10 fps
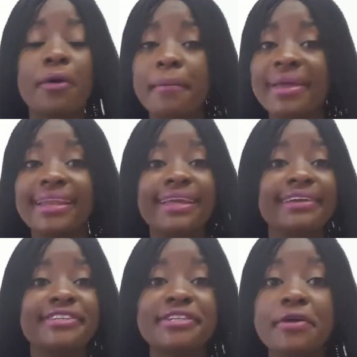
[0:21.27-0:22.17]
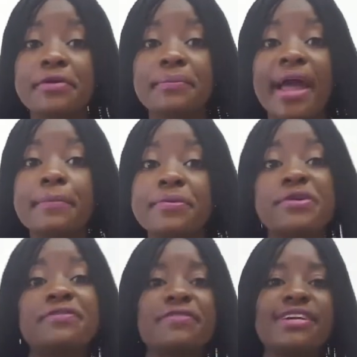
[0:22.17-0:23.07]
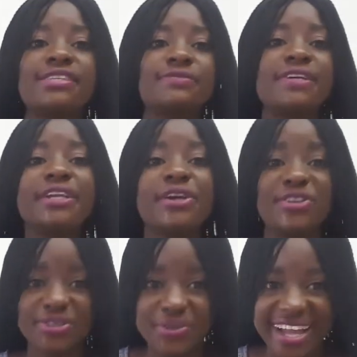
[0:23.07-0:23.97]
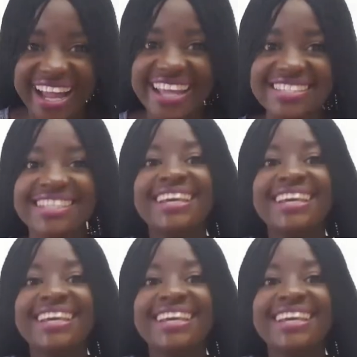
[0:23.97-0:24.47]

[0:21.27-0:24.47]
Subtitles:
commenting, and sharing my previous videos. Oh, guys.